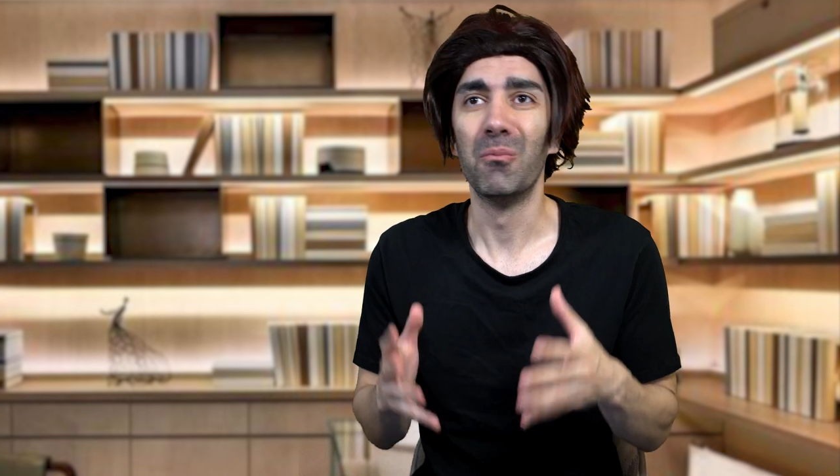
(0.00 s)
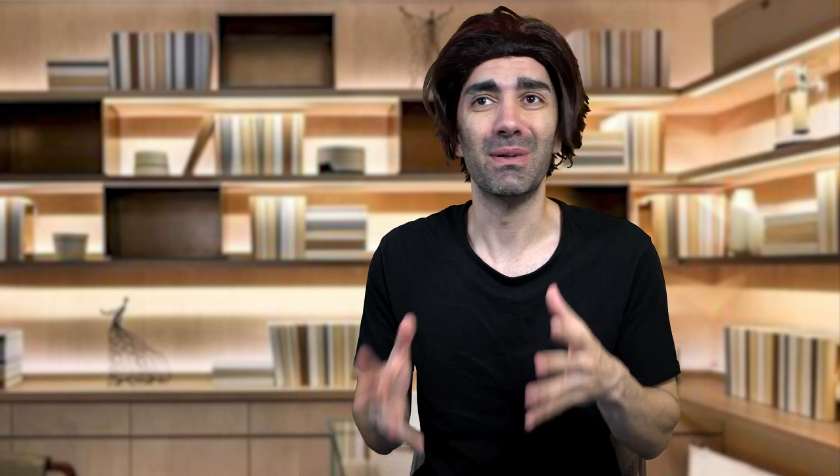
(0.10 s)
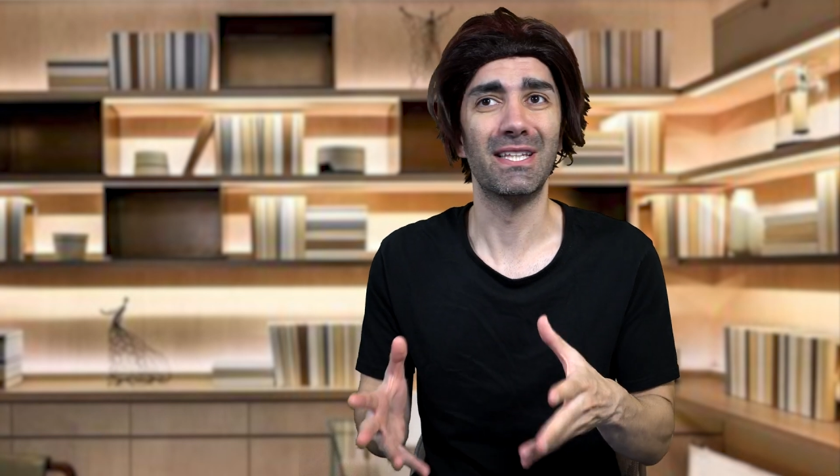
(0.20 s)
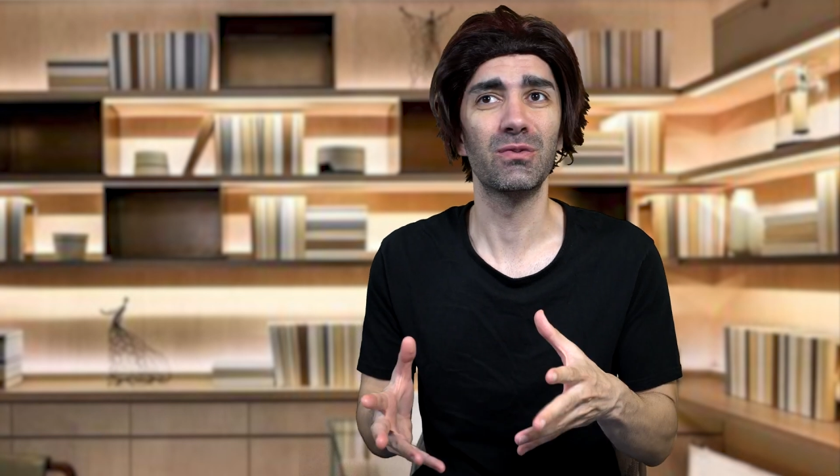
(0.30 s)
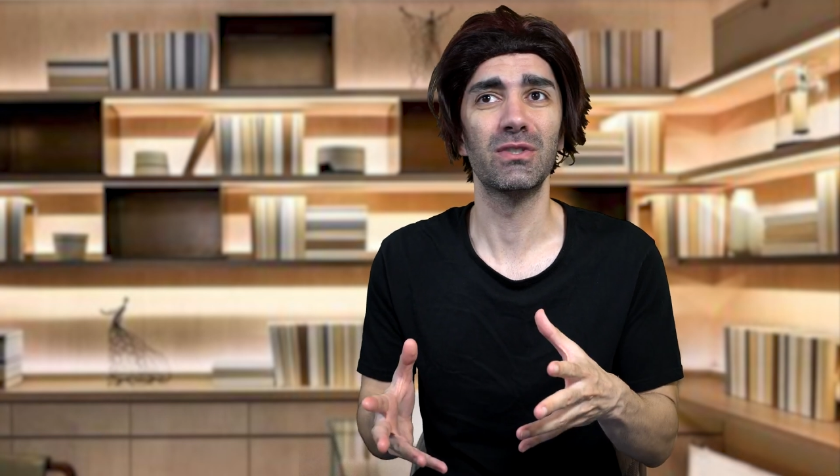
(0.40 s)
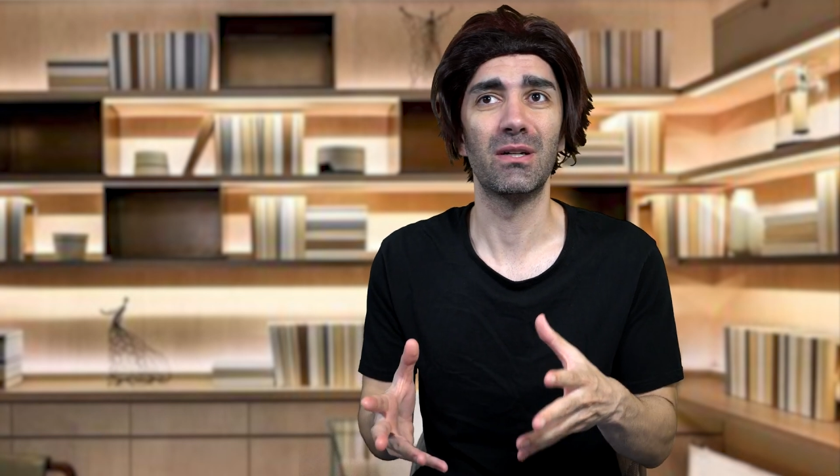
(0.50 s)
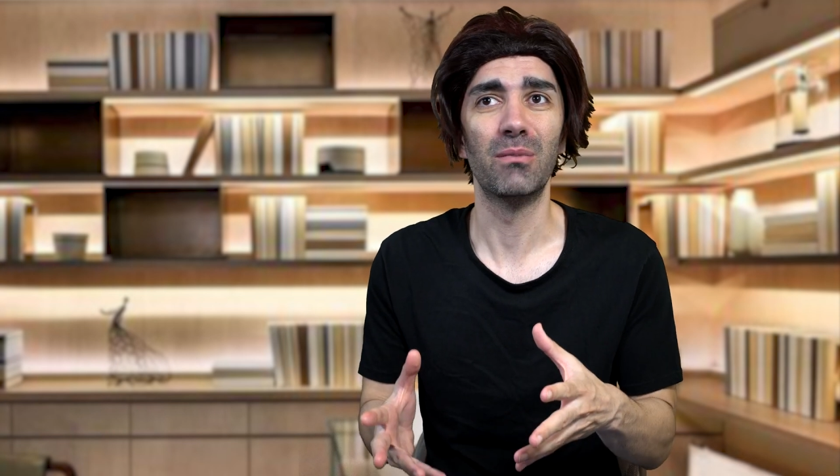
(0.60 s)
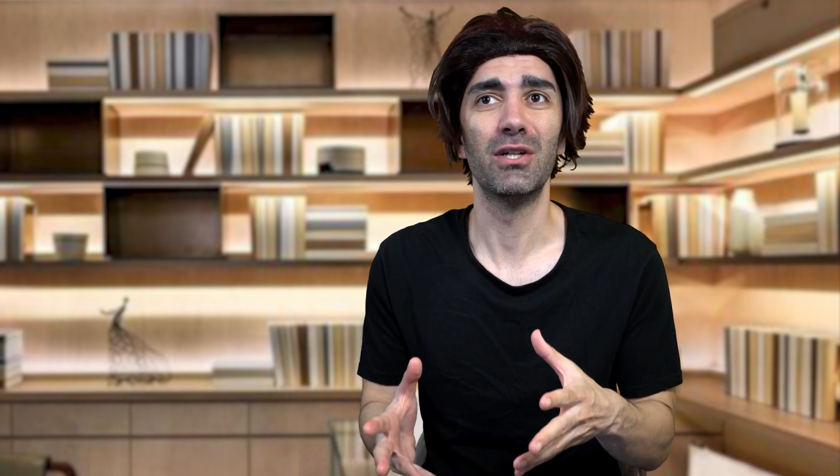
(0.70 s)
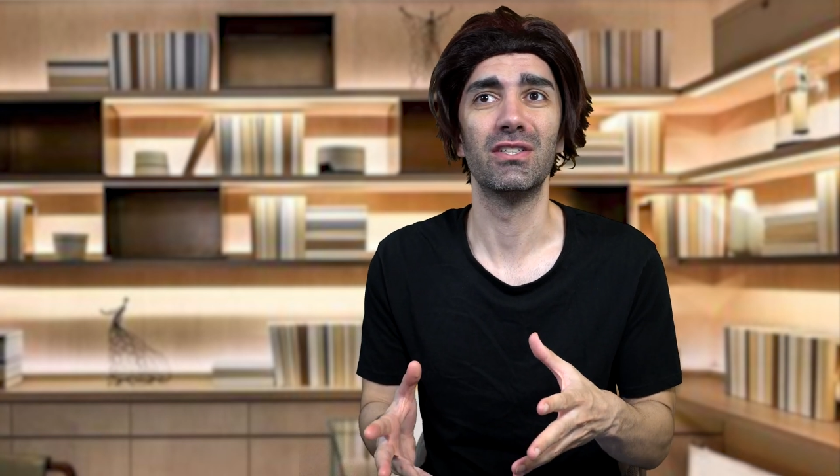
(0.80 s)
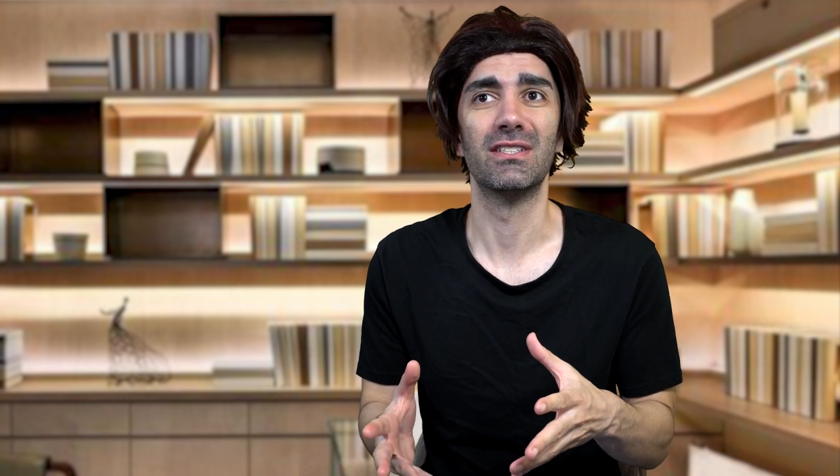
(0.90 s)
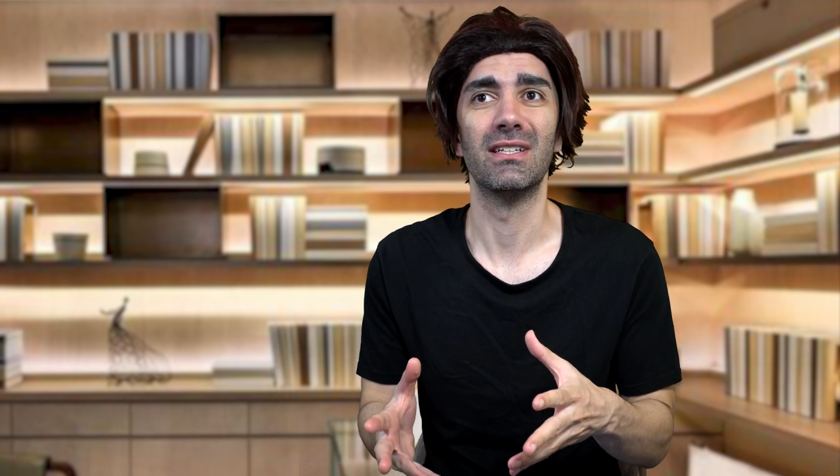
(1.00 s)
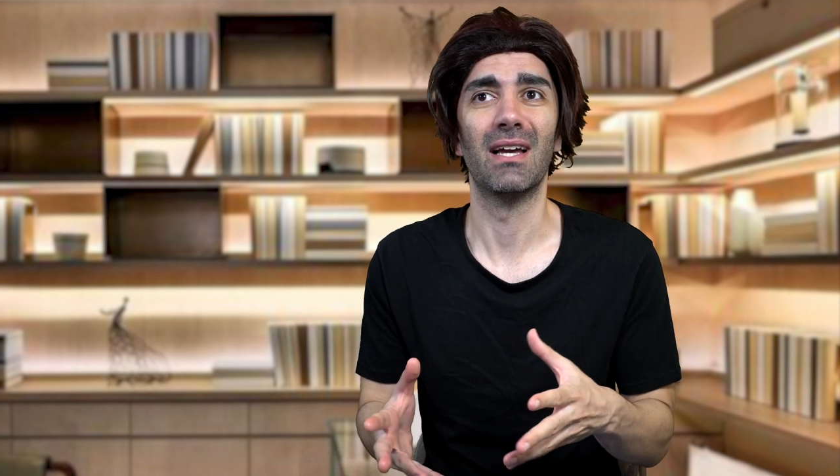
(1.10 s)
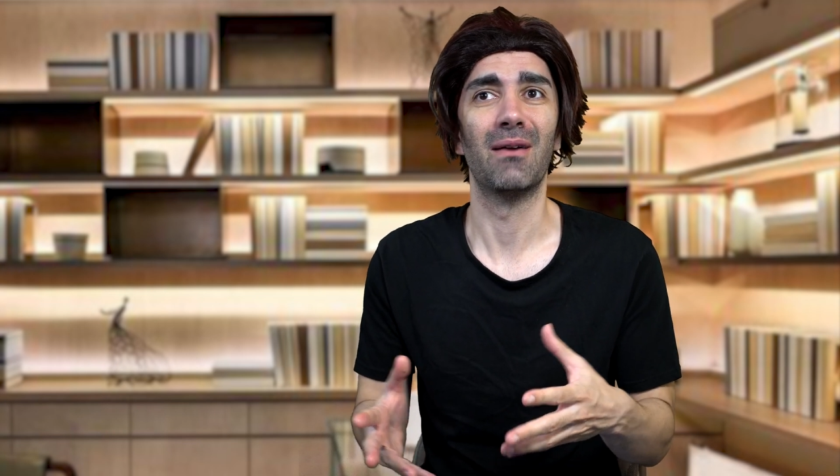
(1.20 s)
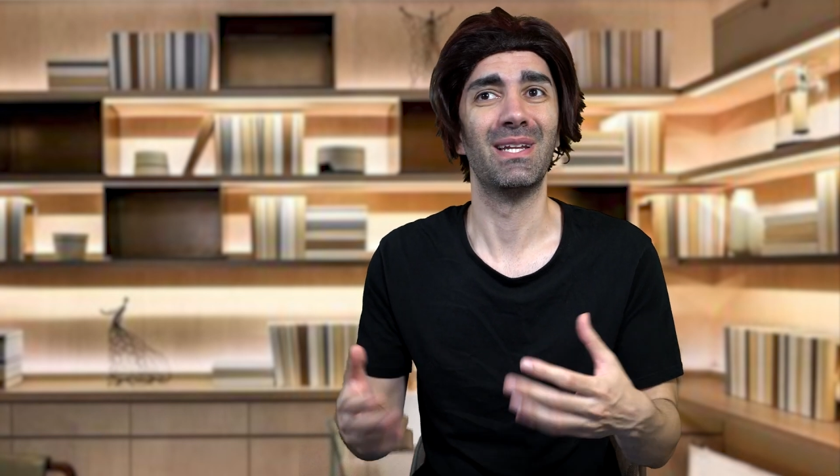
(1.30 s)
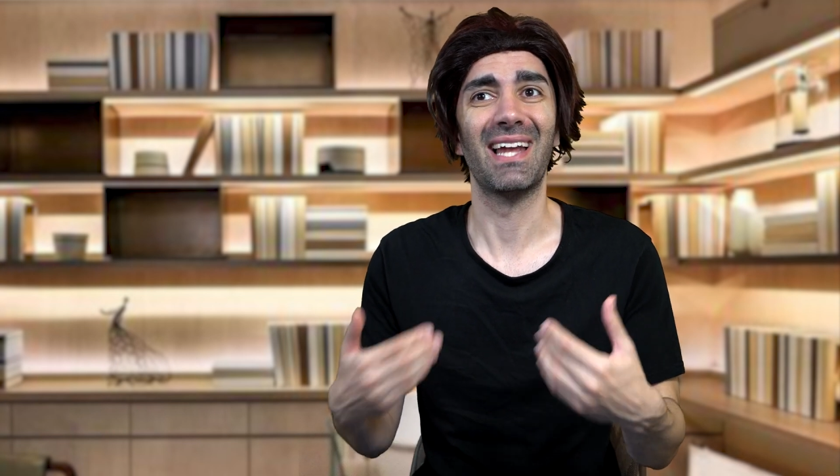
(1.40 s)
But this was an
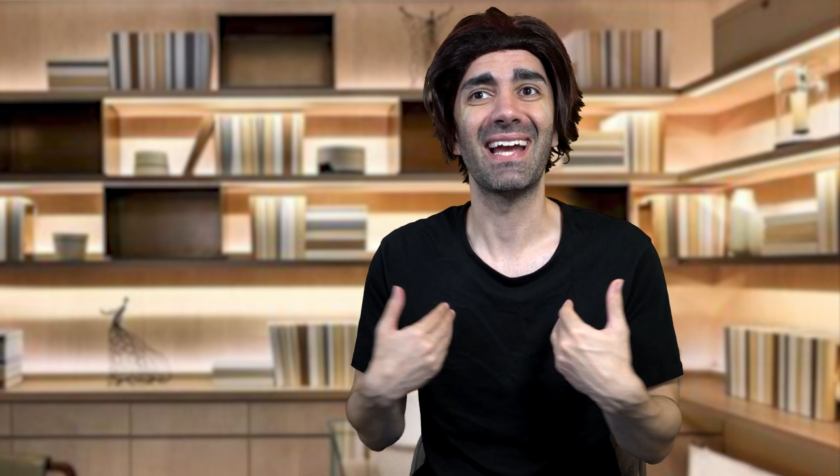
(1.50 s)
emergency. I mean,